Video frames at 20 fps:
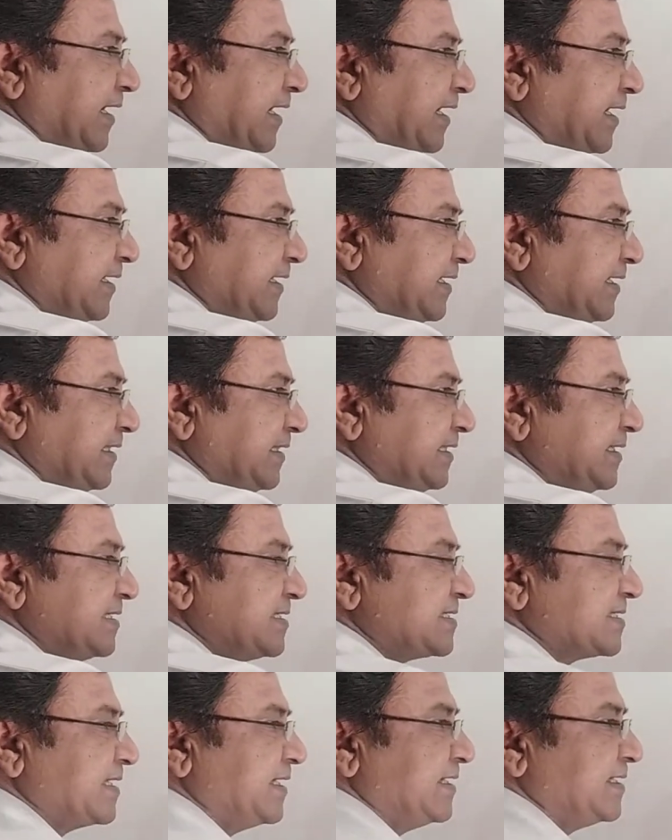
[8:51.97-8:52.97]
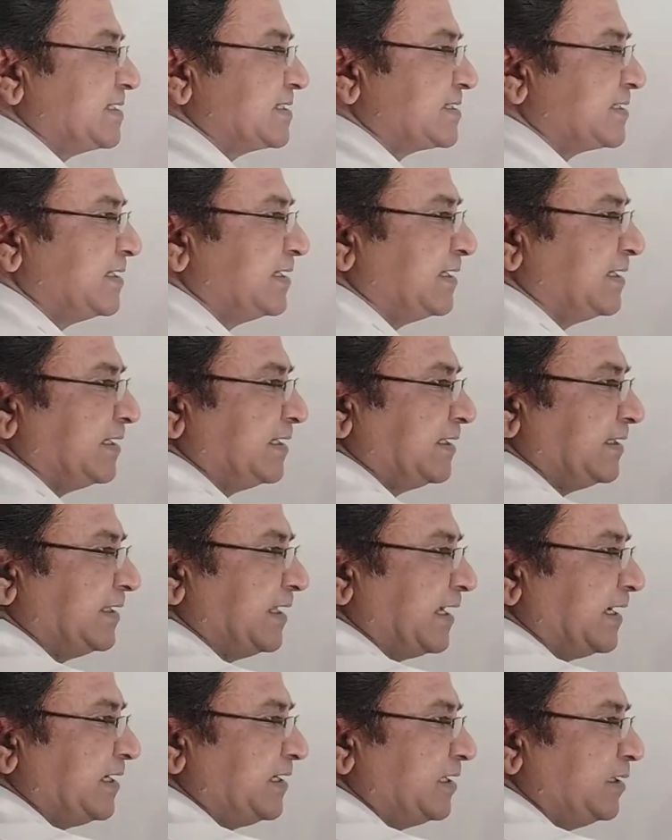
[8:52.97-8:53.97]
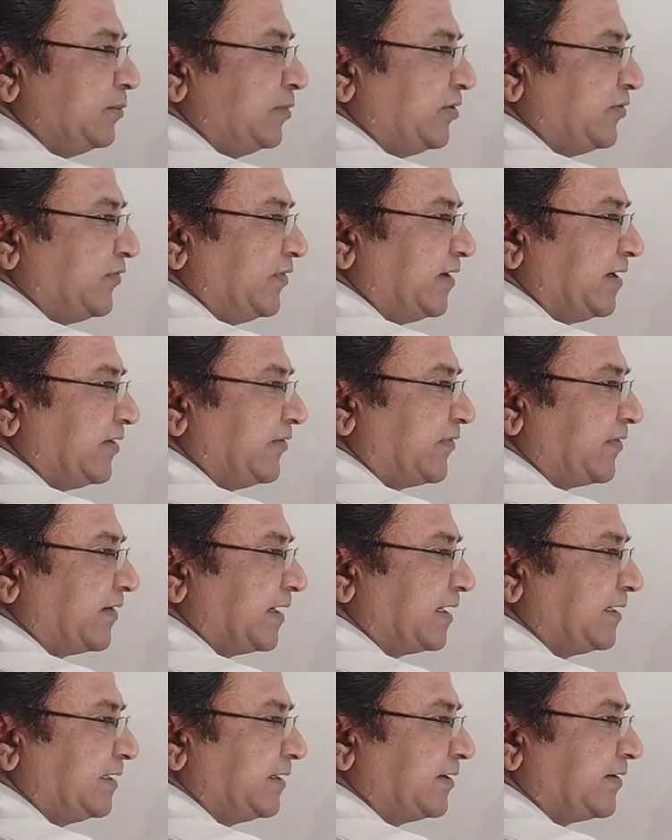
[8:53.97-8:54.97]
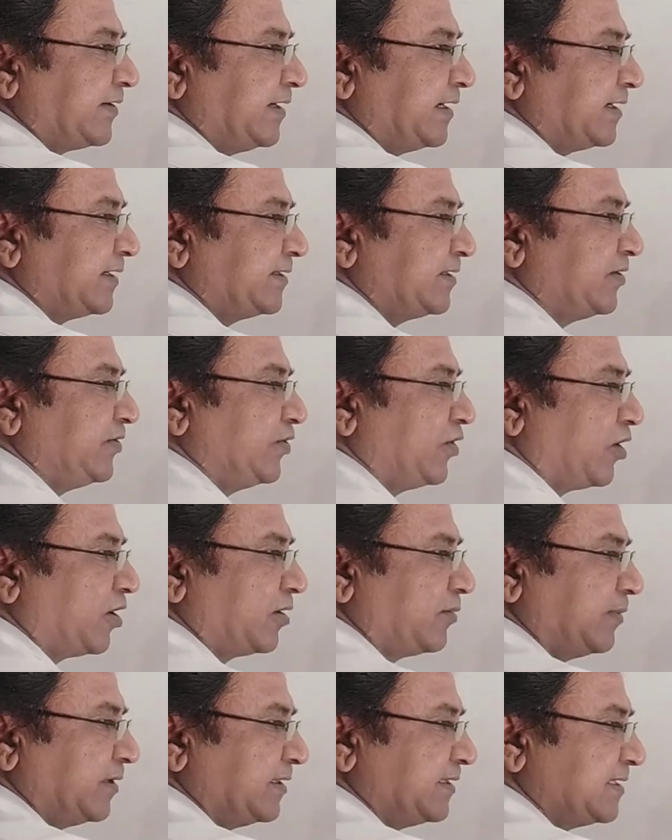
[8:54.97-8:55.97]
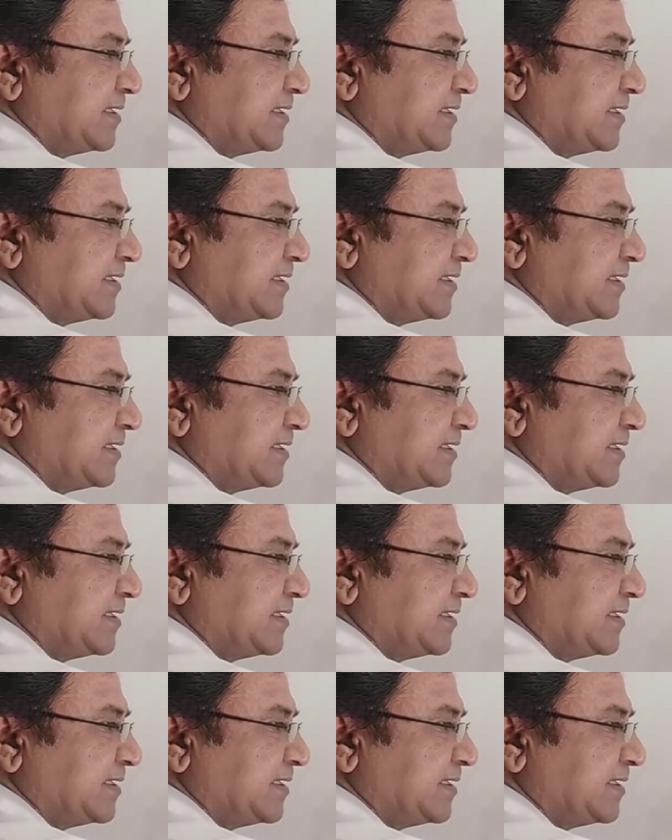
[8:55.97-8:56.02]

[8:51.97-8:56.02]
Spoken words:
And in this case, the angle between refracted ray and the normal,